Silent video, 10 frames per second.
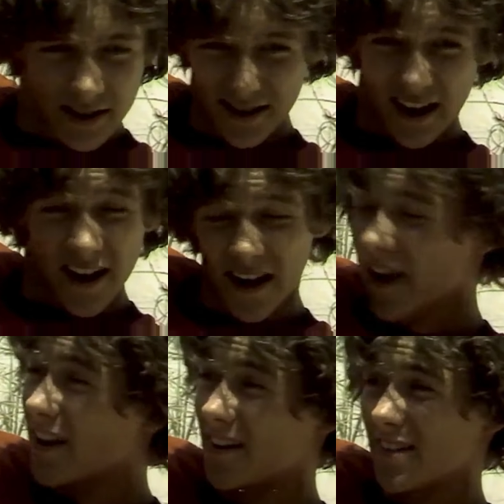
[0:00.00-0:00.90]
say,
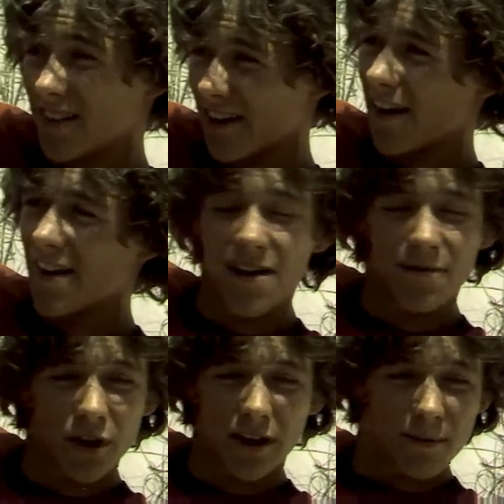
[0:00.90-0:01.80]
hey, here I
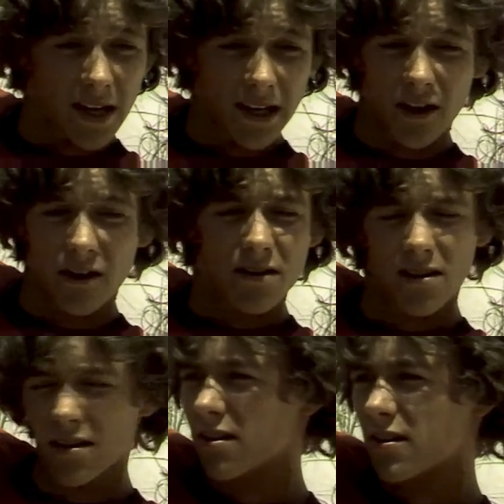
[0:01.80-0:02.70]
am. Look at me, you know.
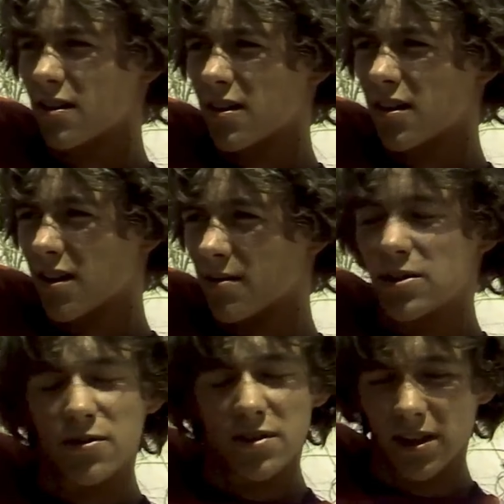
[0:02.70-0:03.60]
I'm
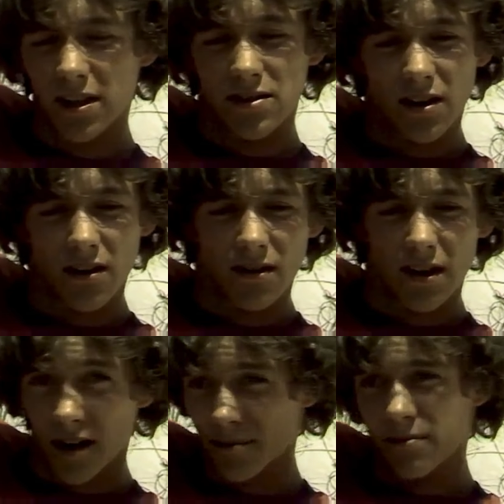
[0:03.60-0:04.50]
doing things, you know,
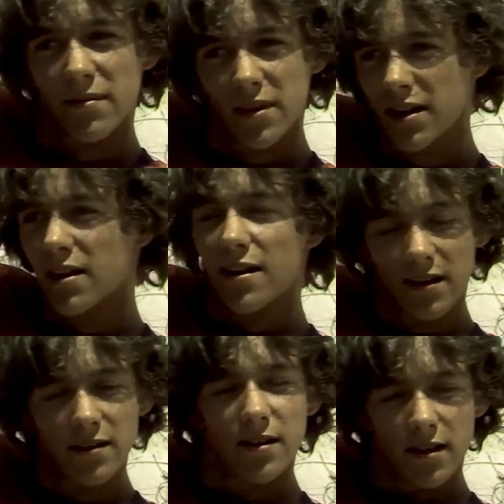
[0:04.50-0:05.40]
and
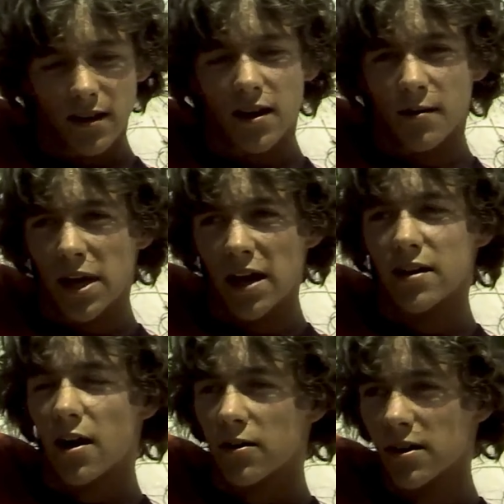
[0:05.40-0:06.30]
I'm
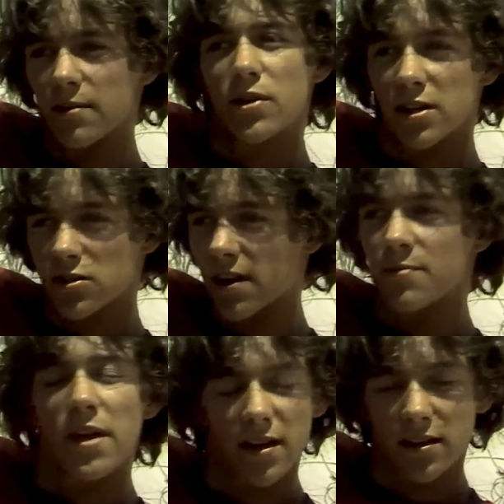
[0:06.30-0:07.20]
getting out, and I'm going to try to
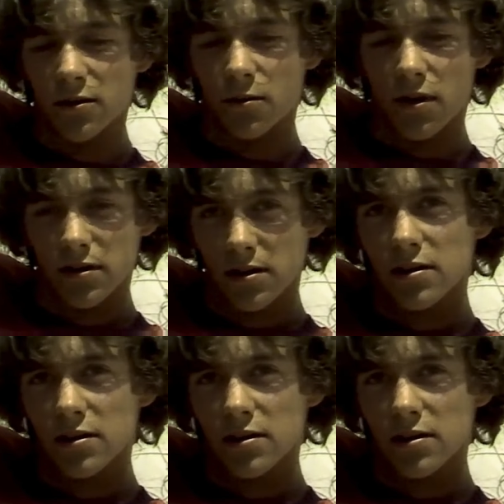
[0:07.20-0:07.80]
make it in the world.